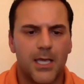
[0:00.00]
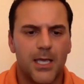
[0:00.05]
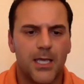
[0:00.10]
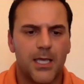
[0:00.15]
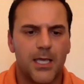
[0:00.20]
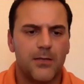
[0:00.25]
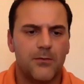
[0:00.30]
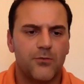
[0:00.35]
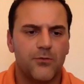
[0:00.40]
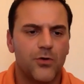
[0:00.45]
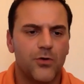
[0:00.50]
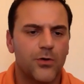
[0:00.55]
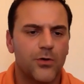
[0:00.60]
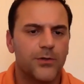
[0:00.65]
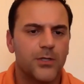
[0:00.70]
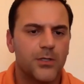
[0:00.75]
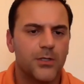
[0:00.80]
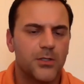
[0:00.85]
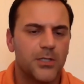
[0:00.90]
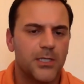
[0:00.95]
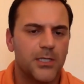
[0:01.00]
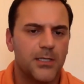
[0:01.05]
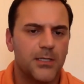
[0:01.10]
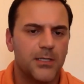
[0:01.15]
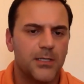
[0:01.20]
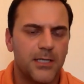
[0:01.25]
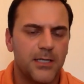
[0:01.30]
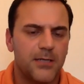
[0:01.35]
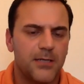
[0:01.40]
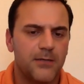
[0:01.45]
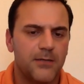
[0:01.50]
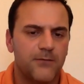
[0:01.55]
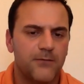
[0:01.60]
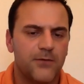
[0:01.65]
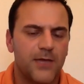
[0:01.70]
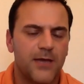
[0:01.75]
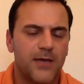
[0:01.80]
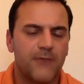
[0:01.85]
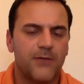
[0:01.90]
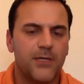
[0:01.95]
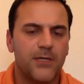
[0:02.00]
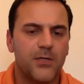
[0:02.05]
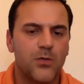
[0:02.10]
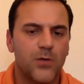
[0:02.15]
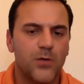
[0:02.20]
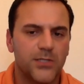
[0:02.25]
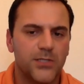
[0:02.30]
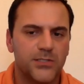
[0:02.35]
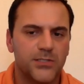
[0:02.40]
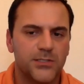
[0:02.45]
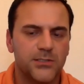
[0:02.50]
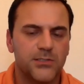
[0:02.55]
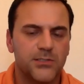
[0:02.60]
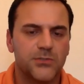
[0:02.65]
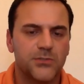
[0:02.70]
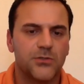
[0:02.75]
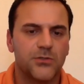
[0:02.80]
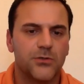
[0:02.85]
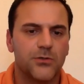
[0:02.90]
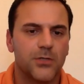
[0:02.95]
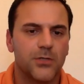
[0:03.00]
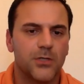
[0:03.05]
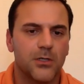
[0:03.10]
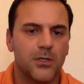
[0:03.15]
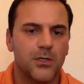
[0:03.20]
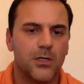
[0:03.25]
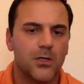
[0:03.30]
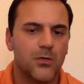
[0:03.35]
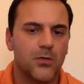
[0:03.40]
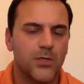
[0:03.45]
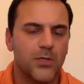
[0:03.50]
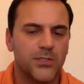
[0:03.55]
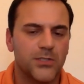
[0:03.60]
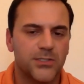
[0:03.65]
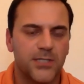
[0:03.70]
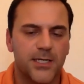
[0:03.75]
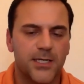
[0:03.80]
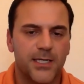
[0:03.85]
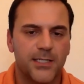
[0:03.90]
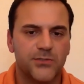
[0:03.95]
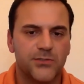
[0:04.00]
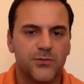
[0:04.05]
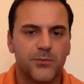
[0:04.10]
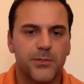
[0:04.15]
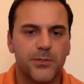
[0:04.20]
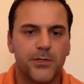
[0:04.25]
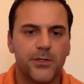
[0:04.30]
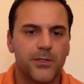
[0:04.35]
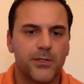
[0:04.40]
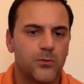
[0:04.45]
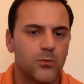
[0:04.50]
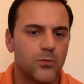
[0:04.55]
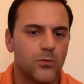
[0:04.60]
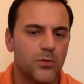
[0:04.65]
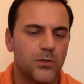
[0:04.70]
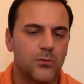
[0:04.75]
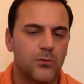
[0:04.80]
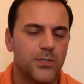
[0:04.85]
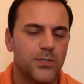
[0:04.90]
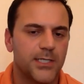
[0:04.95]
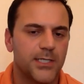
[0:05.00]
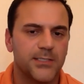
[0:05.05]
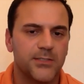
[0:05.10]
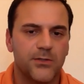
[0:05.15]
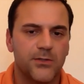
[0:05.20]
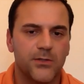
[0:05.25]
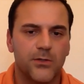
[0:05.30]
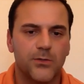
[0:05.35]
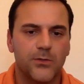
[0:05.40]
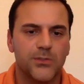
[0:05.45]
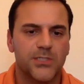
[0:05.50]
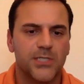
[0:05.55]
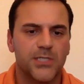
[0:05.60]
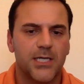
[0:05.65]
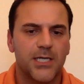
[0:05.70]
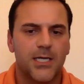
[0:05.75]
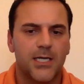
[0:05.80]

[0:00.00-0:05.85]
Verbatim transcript: and during the and and if you have any questions during the uh, question and answer period, we'll, we'll get to those.